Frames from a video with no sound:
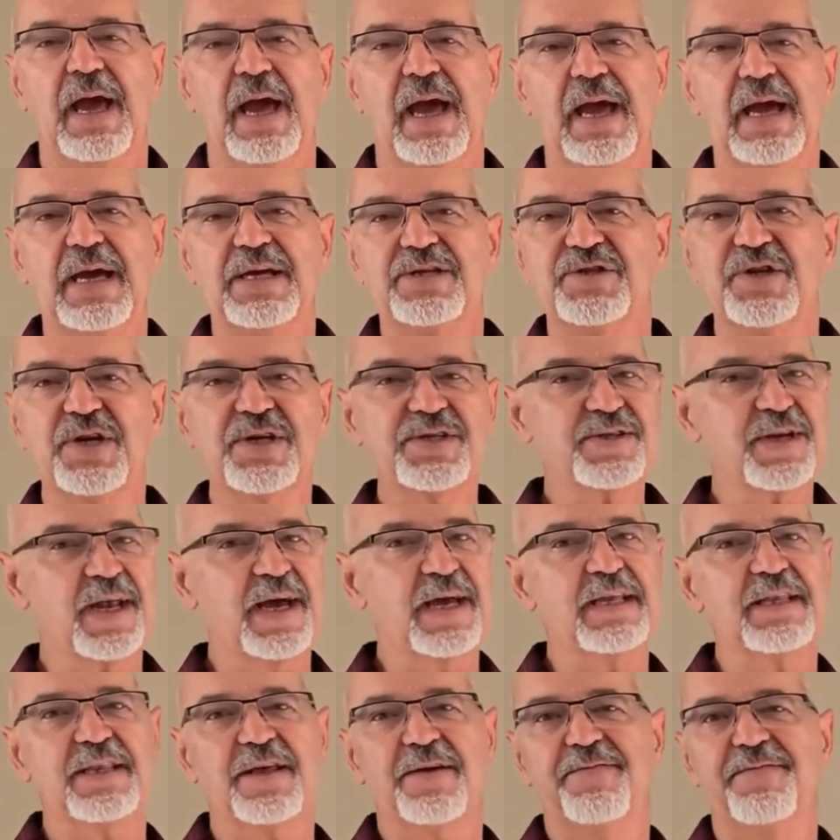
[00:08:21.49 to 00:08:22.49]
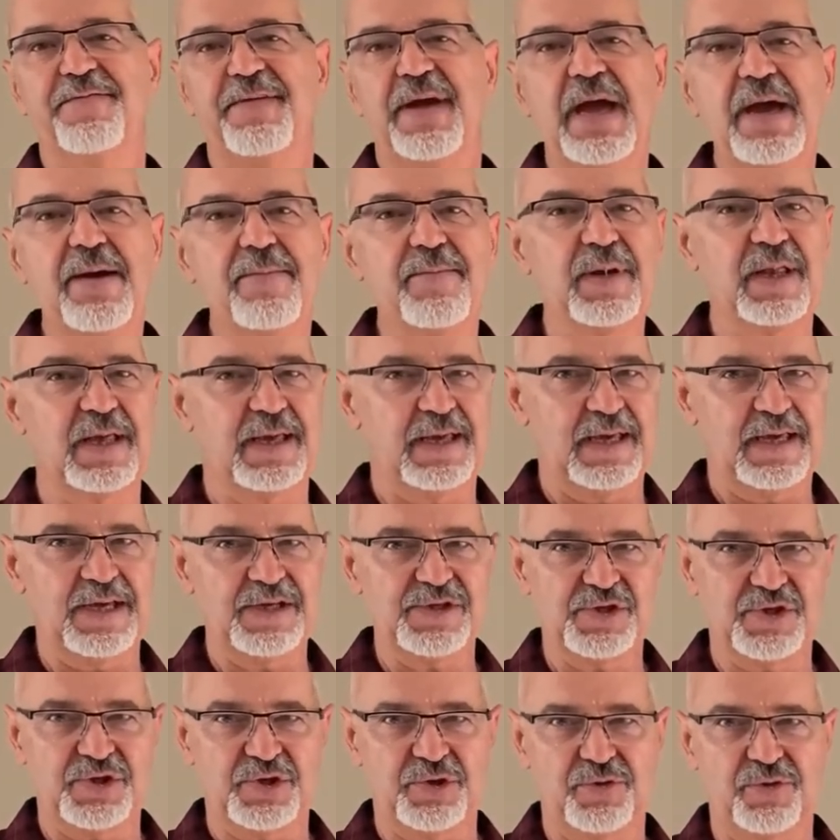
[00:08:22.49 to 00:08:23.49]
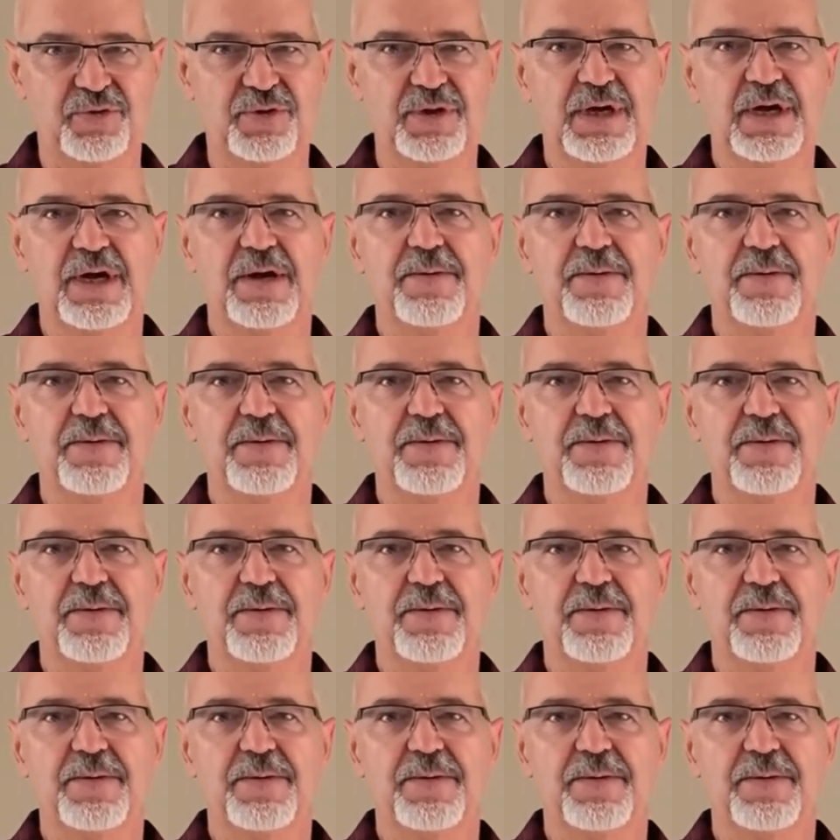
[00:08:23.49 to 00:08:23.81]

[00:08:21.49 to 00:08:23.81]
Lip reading: And just like the family issue,